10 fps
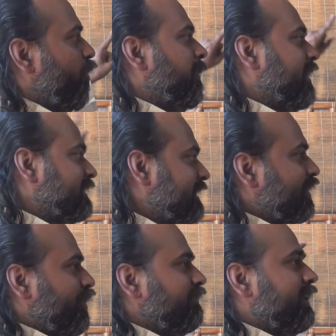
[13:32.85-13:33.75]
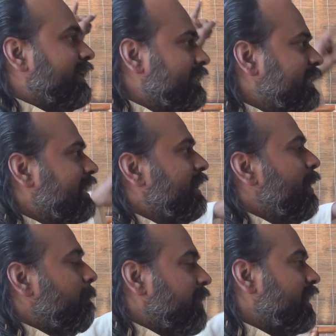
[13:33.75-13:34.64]
the Upanishad of the
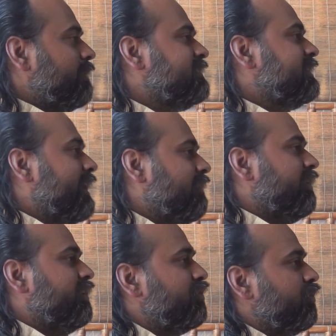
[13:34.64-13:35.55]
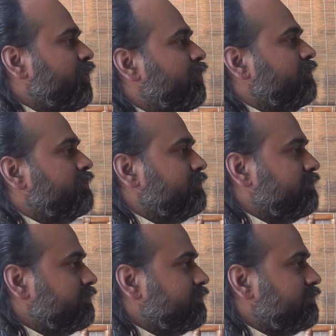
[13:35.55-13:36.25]
Rishi becomes relevant to you.